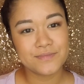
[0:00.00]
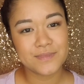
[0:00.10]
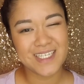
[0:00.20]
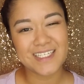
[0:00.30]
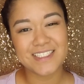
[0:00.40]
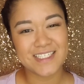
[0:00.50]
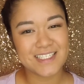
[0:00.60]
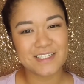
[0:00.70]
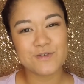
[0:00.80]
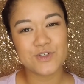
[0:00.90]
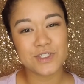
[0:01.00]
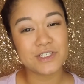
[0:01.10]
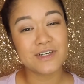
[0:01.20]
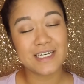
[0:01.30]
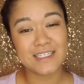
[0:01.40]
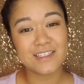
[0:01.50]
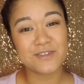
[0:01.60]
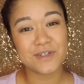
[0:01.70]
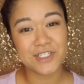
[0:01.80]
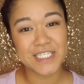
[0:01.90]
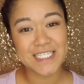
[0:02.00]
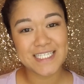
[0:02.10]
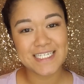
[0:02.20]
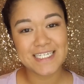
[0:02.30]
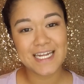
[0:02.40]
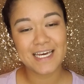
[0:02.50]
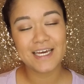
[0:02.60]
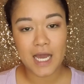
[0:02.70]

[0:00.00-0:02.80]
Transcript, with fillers: that just gives you a little hint on what you're gonna see today.